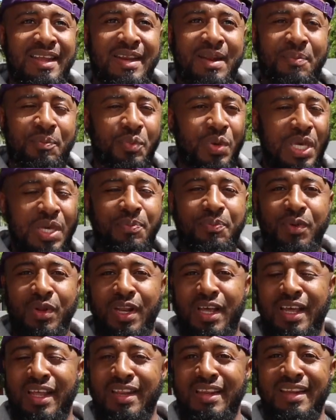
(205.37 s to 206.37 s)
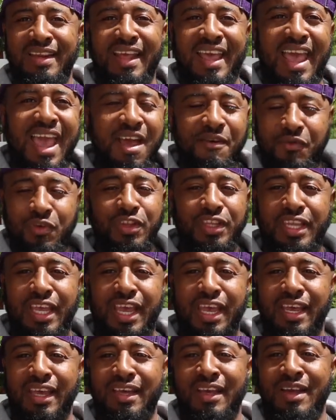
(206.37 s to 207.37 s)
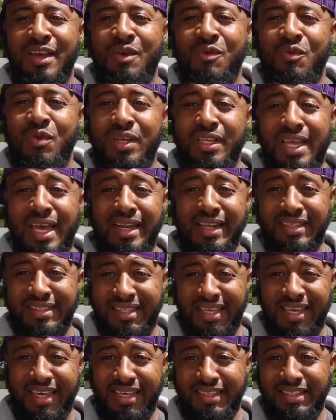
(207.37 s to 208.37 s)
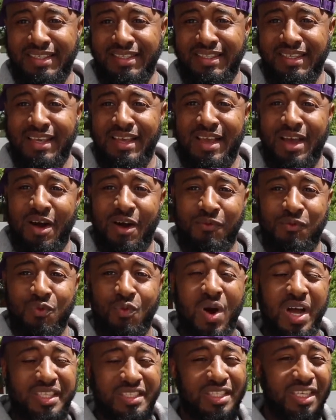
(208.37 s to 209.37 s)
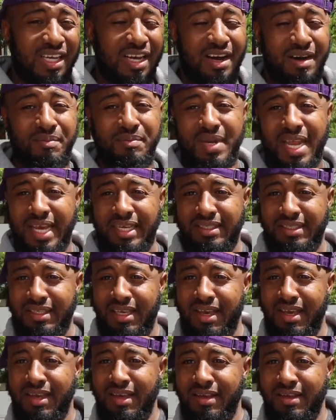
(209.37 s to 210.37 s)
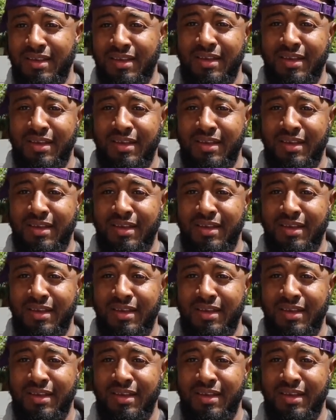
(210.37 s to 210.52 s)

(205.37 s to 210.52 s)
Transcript: the people and everything would get a taste of what to come next year.